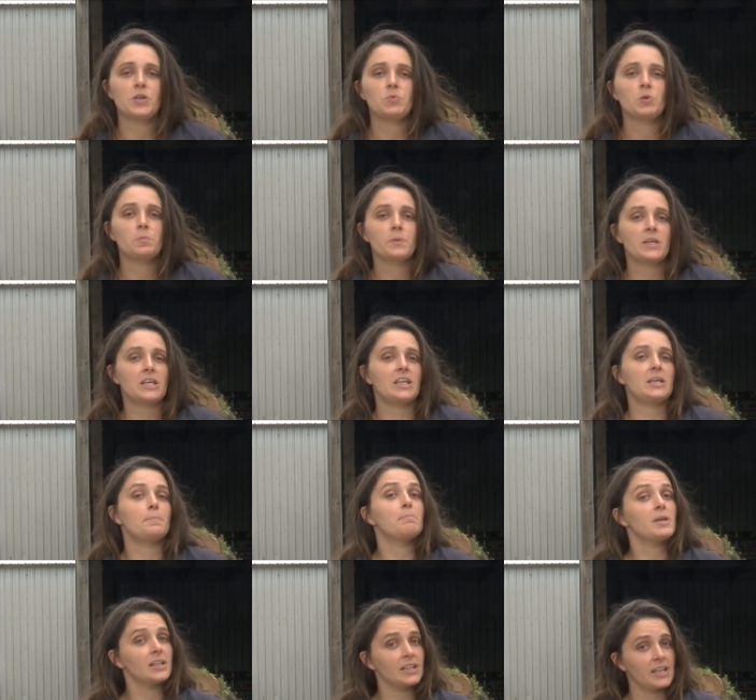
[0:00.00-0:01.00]
We will be
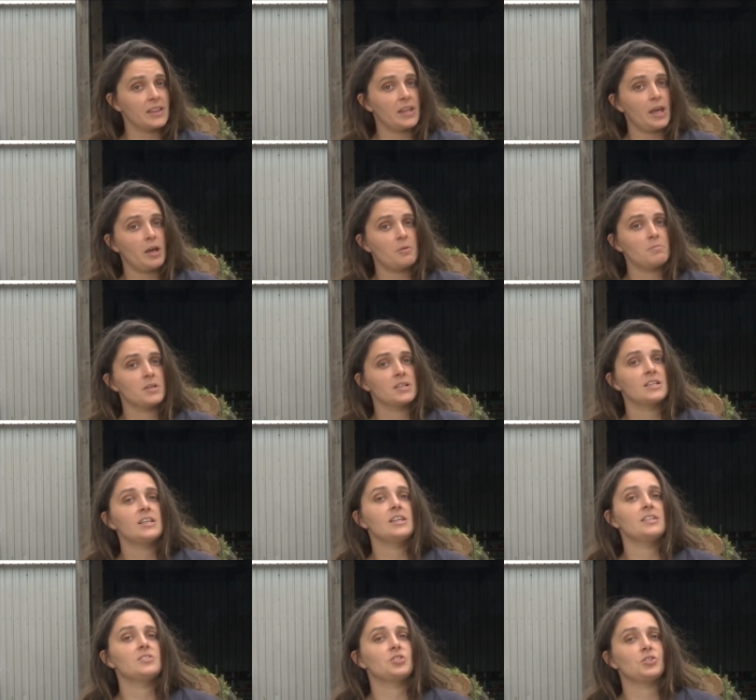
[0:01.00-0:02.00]
milling them
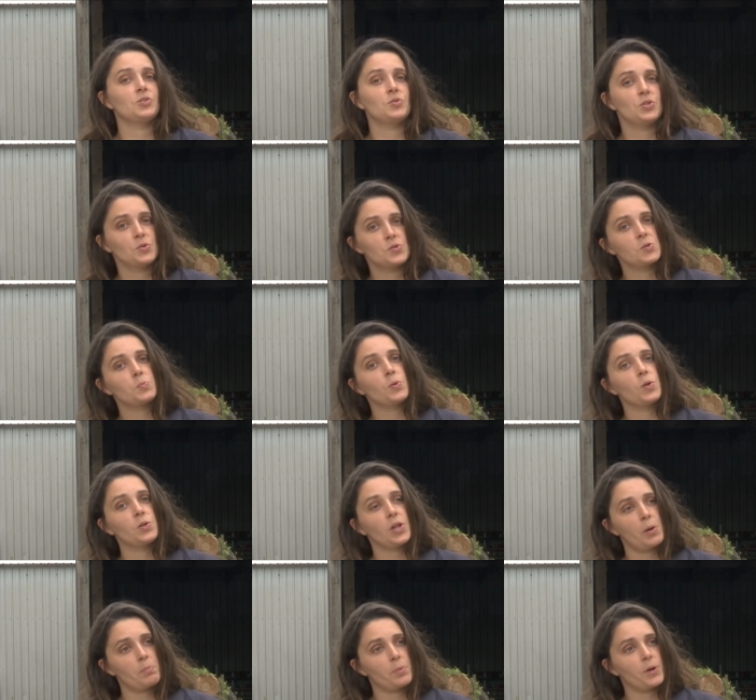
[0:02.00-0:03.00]
into usable
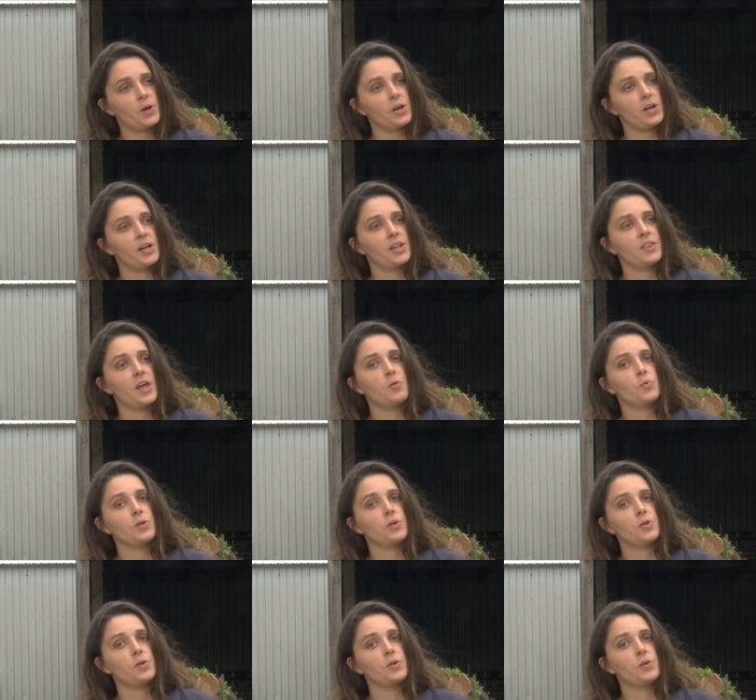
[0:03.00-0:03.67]
lumber that